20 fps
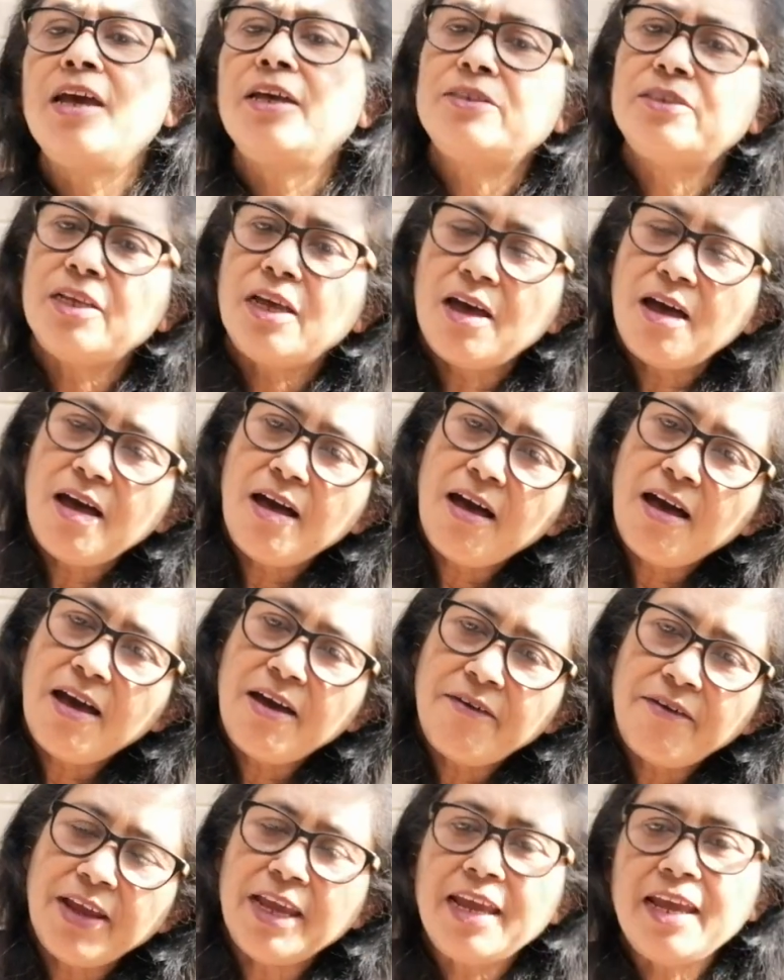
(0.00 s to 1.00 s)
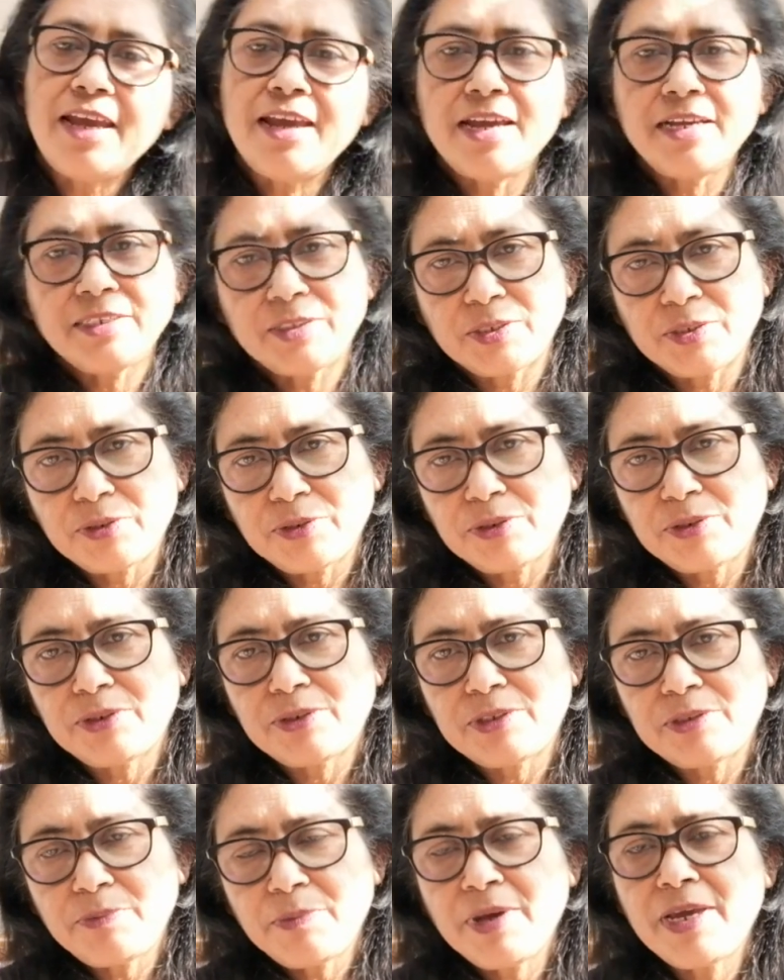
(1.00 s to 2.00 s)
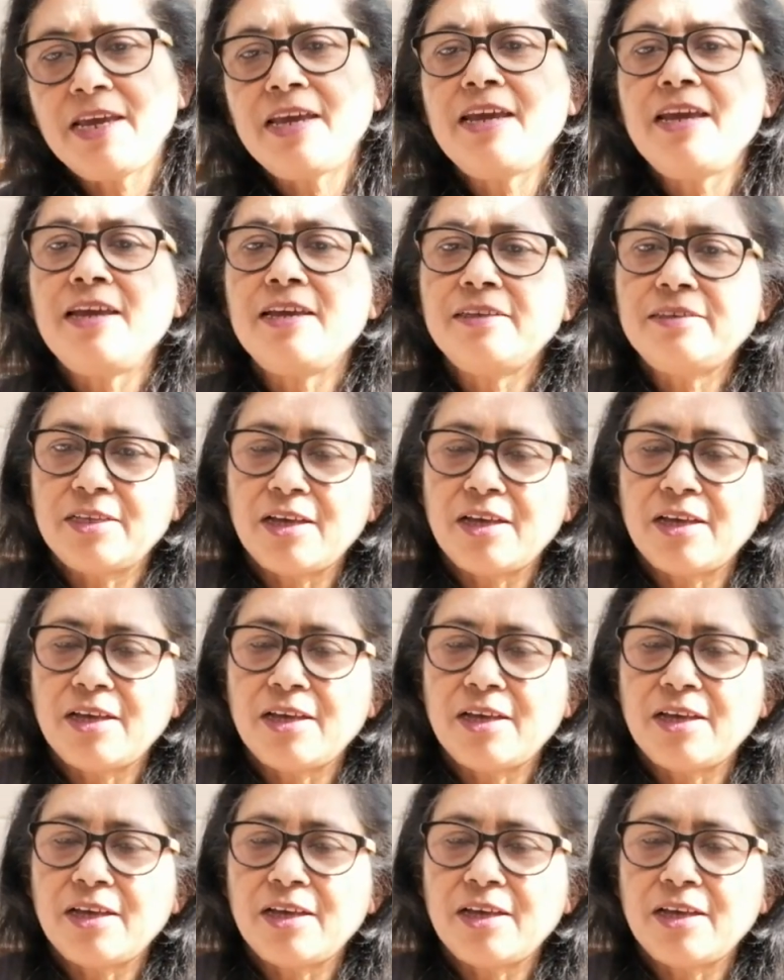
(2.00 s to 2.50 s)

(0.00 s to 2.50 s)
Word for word: sorry, excuse me,